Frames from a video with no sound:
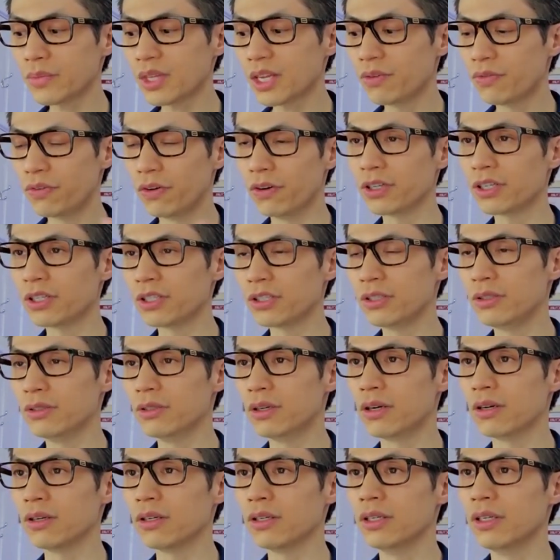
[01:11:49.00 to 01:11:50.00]
focused
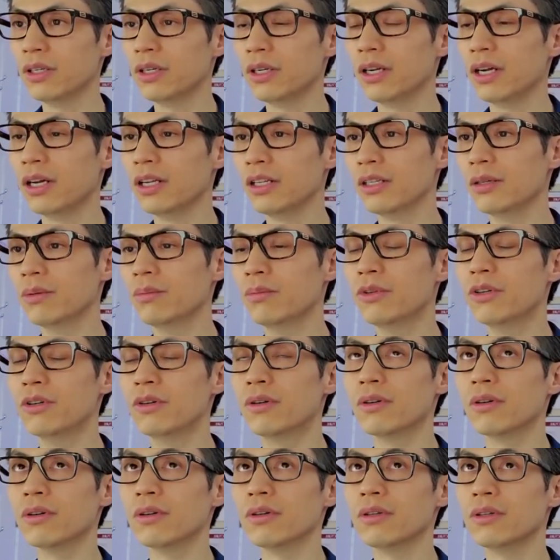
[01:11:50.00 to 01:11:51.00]
you are, and the
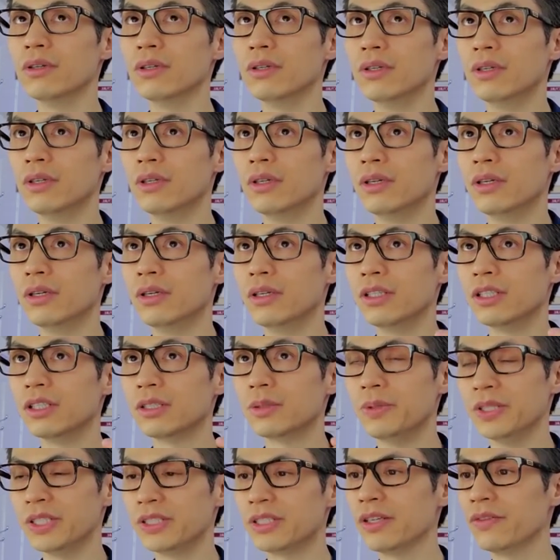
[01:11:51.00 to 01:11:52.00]
more
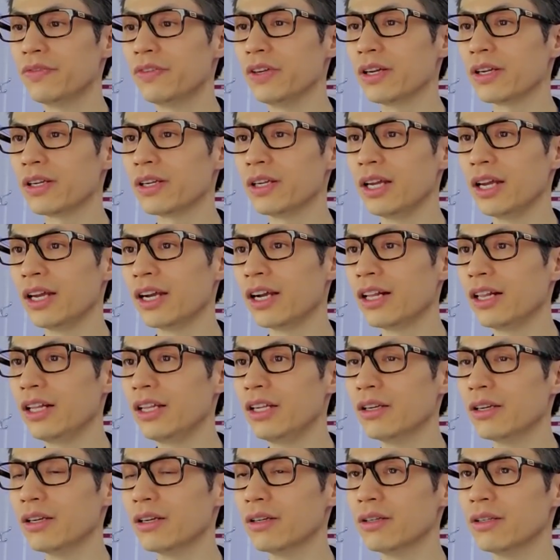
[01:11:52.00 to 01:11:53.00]
specific and
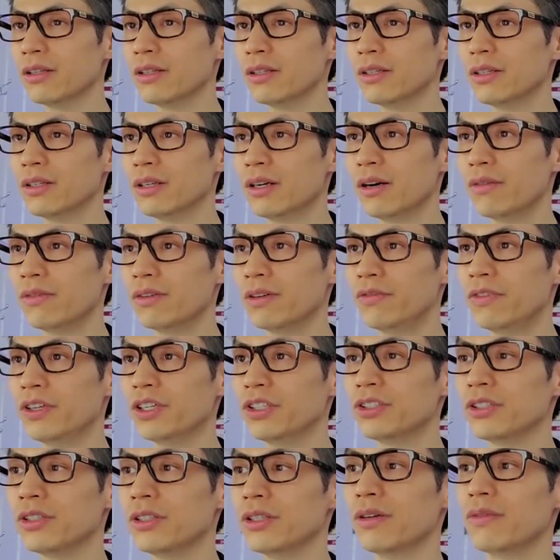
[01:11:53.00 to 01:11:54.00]
clear of a
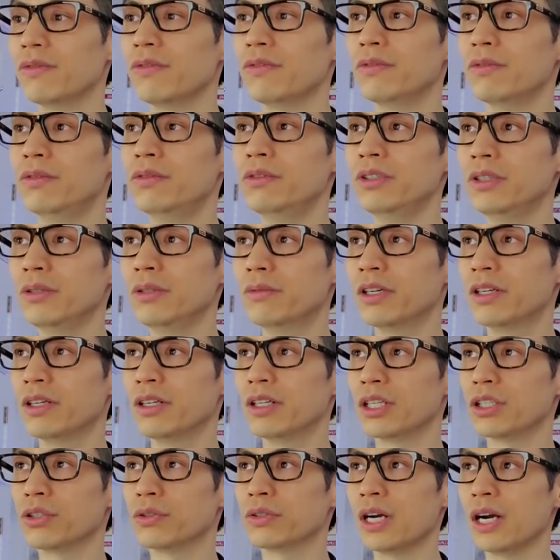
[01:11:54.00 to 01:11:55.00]
vision of who you
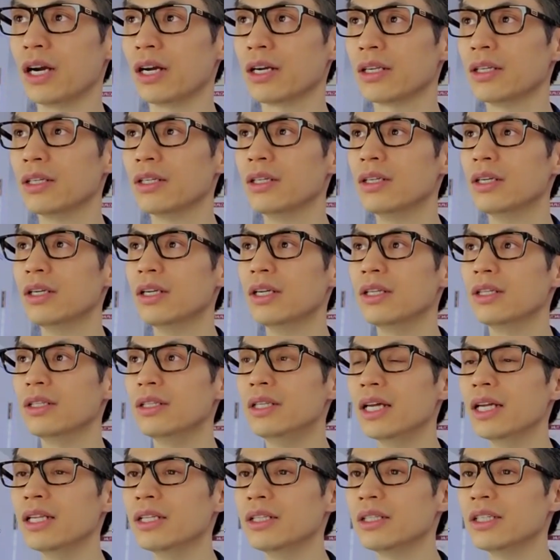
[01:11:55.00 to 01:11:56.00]
want to attract,
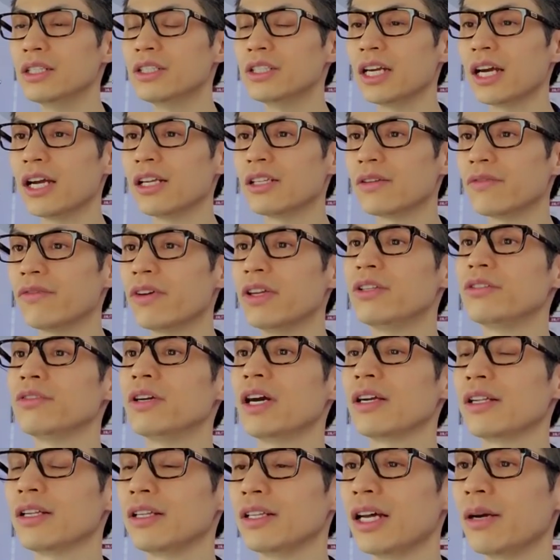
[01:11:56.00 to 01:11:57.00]
then the chance of
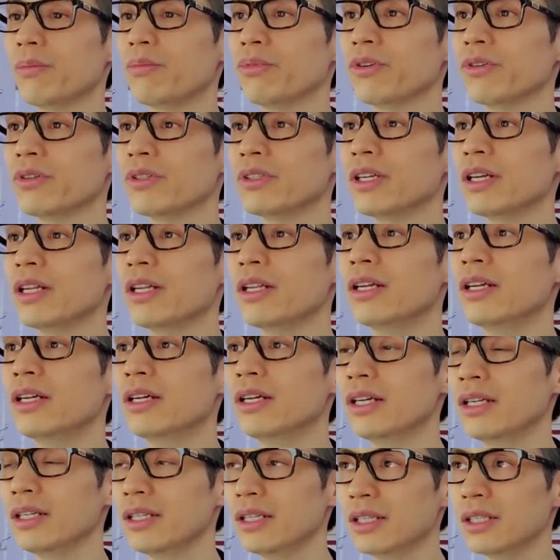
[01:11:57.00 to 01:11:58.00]
attracting that person
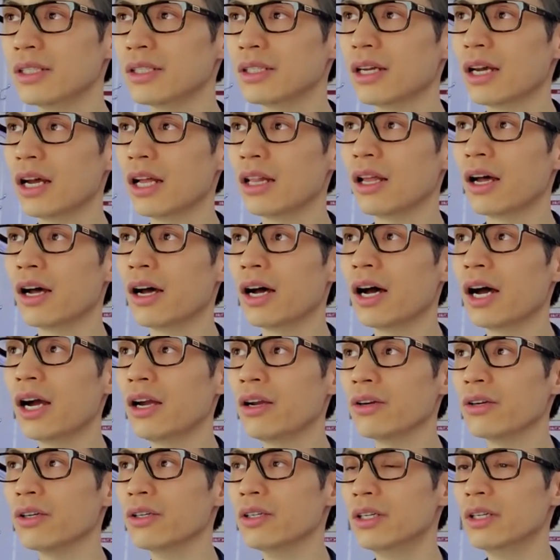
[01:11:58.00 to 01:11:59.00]
is a lot
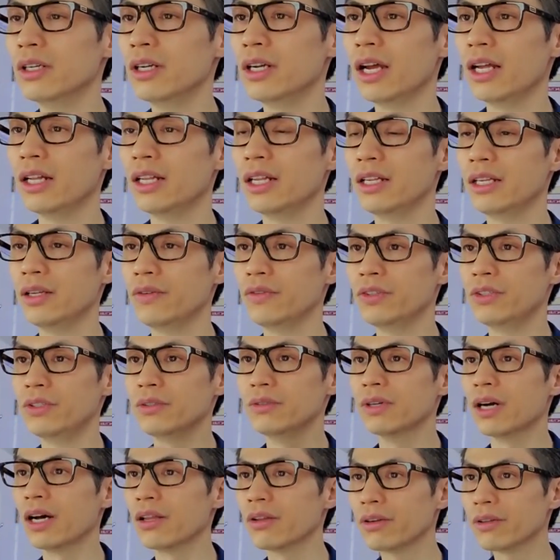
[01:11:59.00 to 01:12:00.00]
higher. And then you
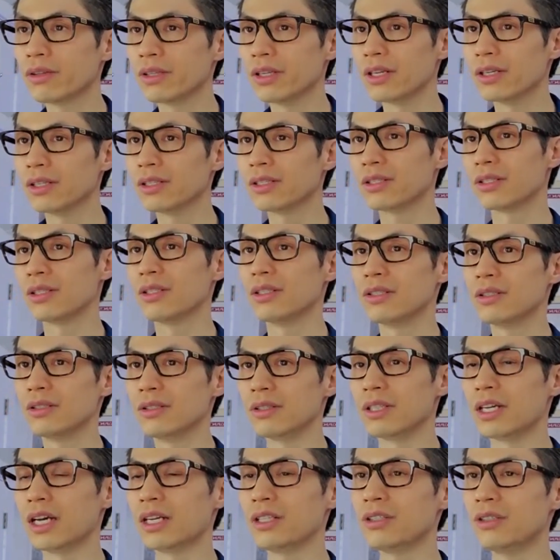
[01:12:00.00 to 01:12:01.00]
do other things
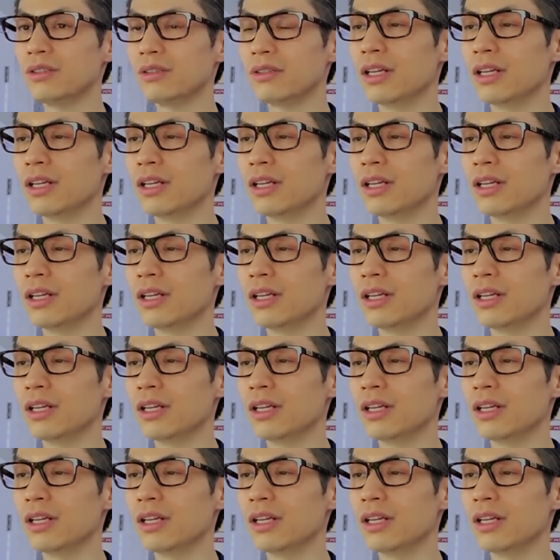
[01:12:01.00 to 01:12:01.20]
to get